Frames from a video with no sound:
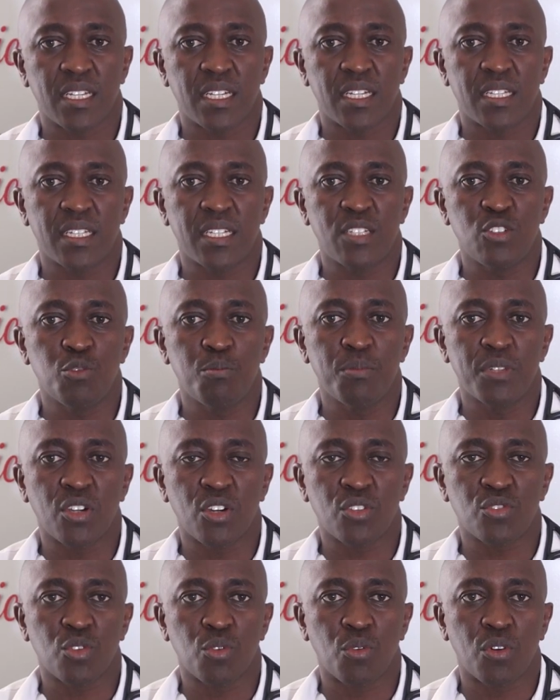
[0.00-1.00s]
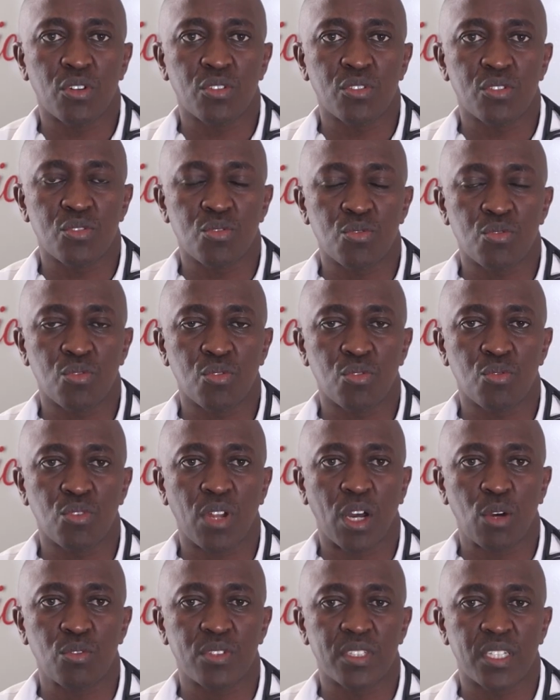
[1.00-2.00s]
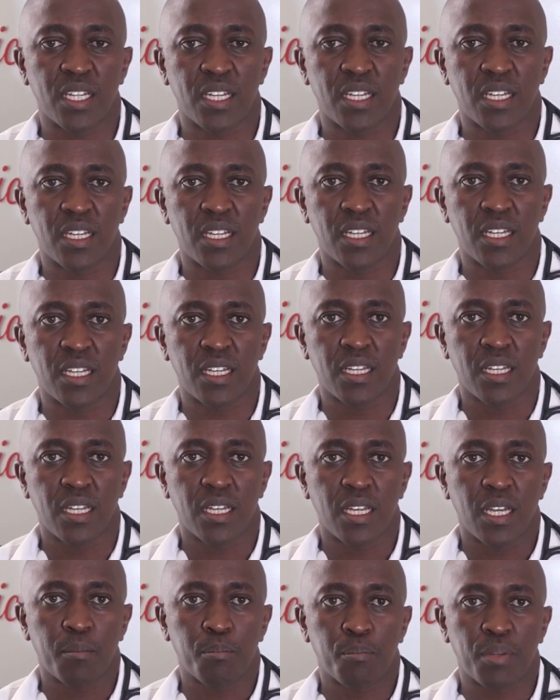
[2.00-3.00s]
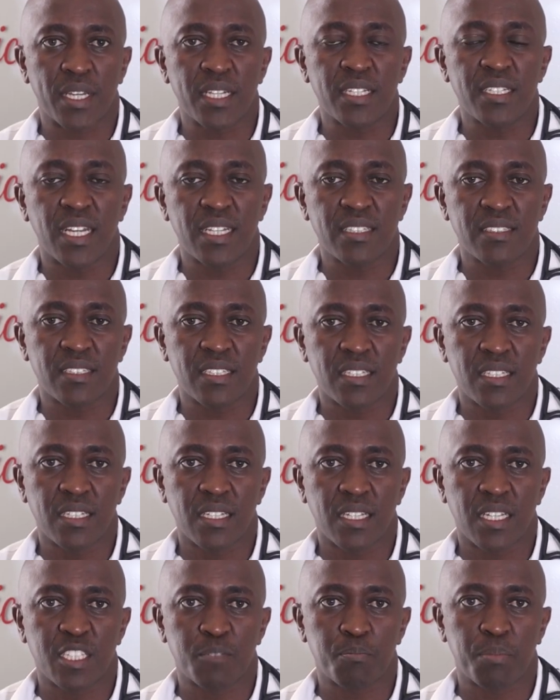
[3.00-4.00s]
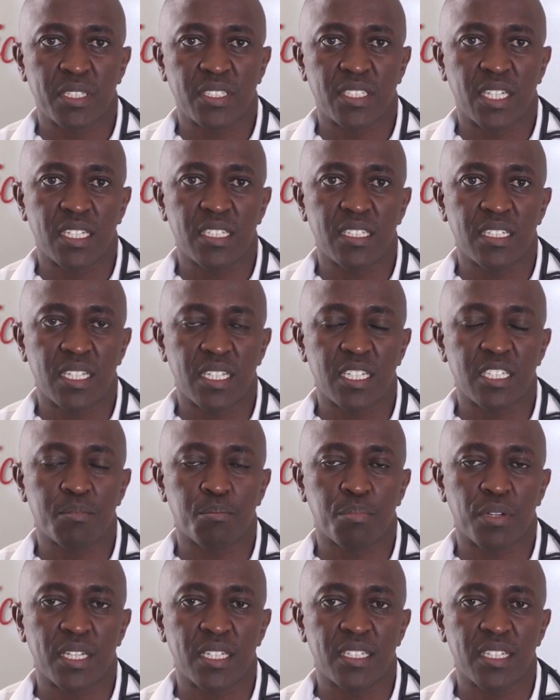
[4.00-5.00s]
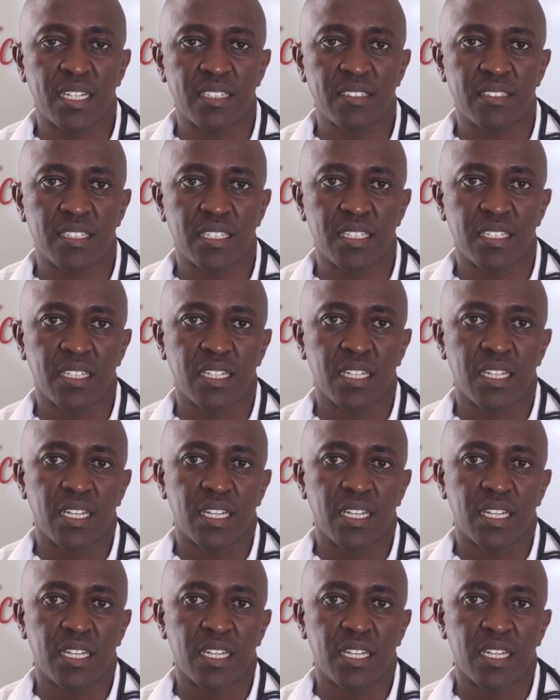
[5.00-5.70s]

Then you may also want to rule out pregnancy, especially in late pregnancy.